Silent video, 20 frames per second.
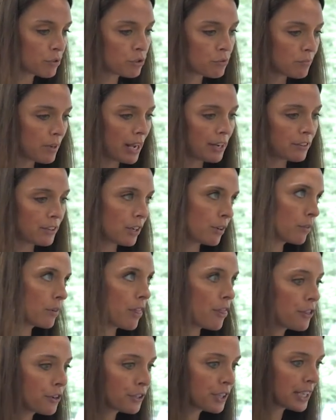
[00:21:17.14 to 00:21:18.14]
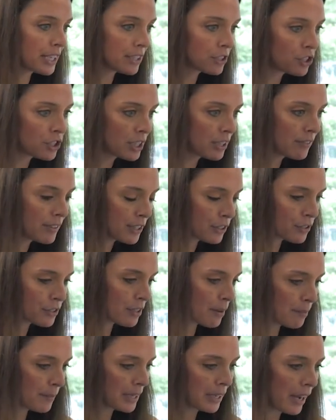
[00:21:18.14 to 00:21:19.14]
I don't know, a 30-inch TV or
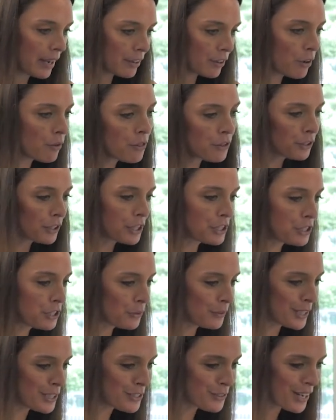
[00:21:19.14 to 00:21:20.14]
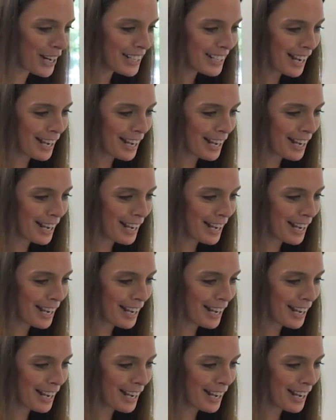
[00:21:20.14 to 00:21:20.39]
something, I don't know, 32-inch, right?